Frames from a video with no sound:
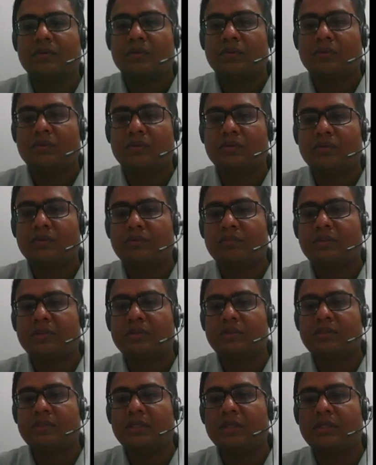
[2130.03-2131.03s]
So it
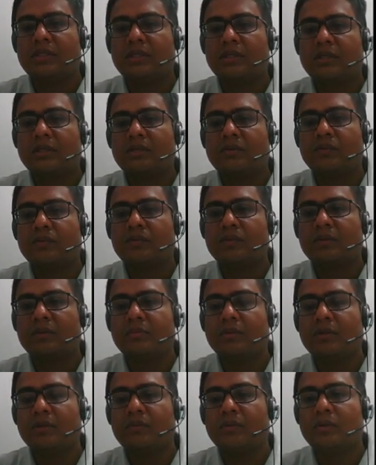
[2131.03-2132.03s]
means delta Q will
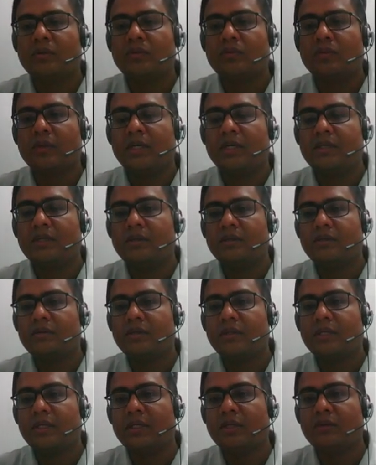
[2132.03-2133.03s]
be equal to
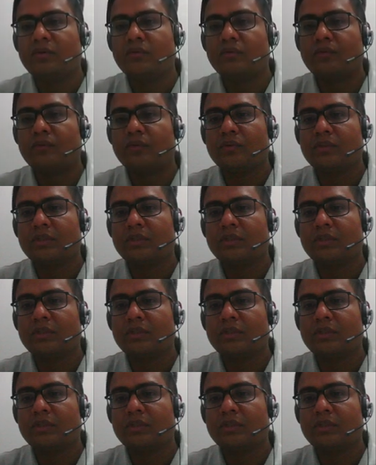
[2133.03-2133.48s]
800 into 4,